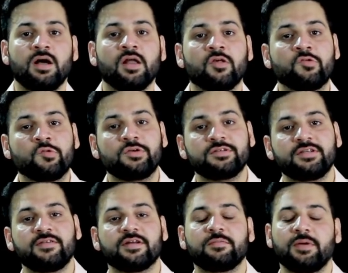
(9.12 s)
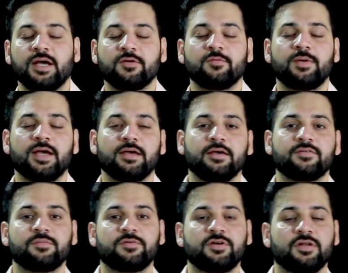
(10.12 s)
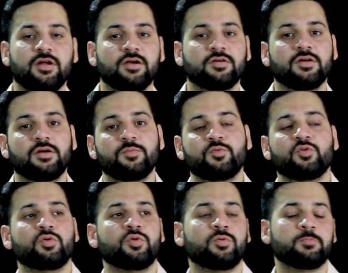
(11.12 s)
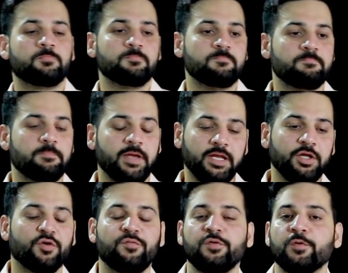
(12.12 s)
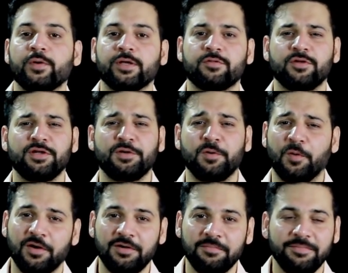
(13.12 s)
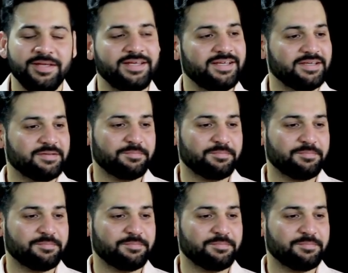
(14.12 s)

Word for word: Hello students and welcome back to bankexamstoday.com. So many of you actually called me,